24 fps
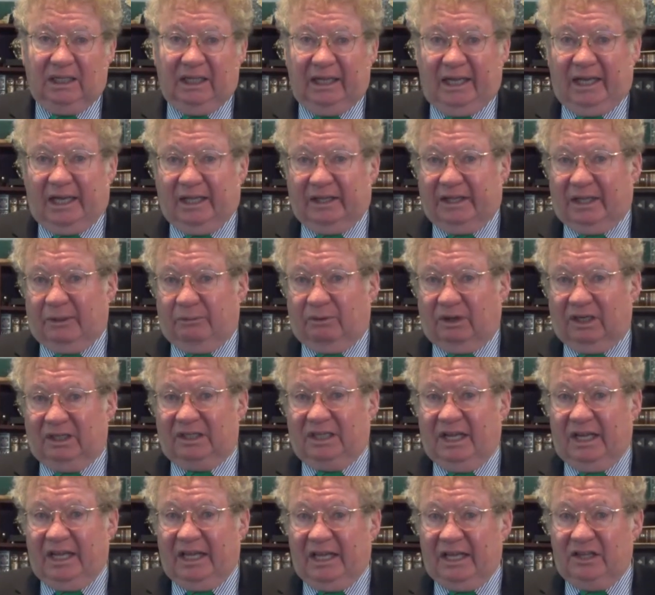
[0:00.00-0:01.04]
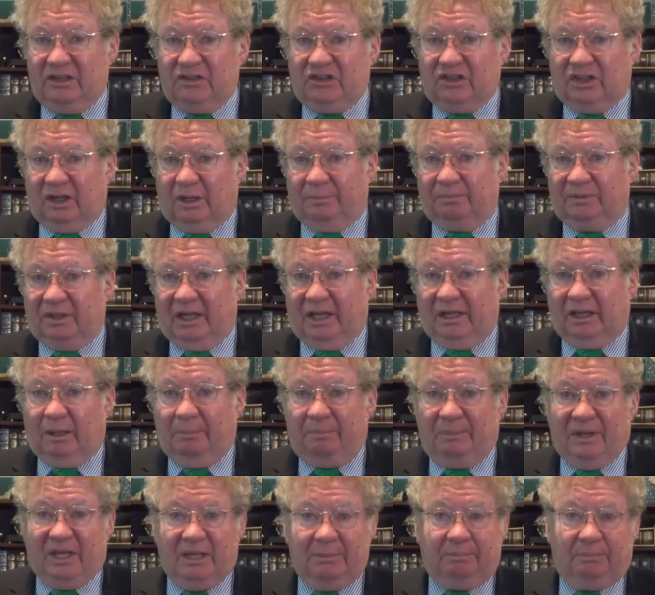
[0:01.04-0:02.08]
and they went to Egypt, and the
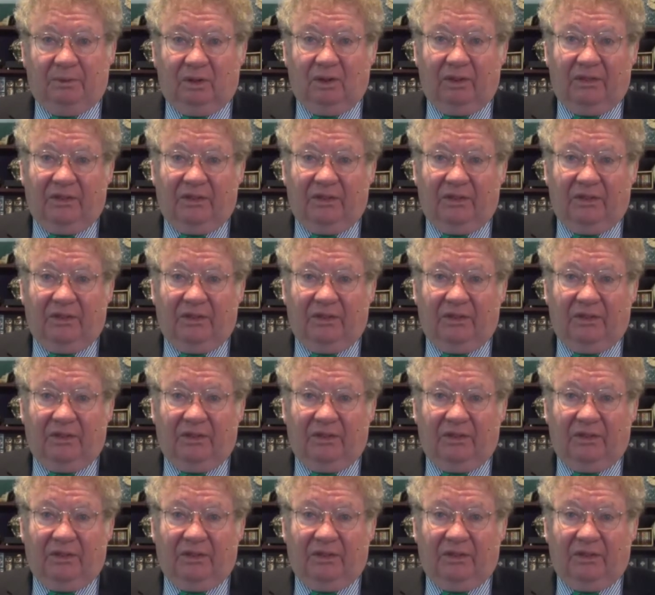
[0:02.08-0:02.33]
people